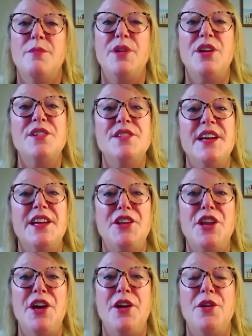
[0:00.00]
because I
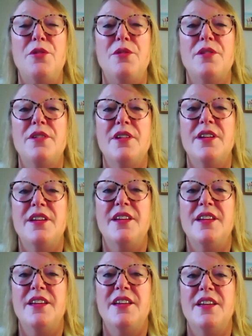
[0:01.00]
know
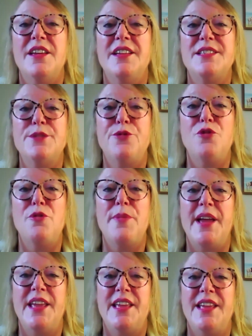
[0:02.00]
it's for
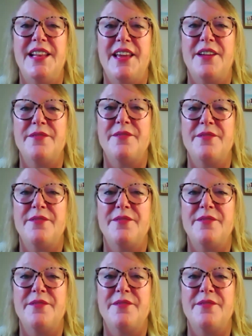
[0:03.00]
my healing.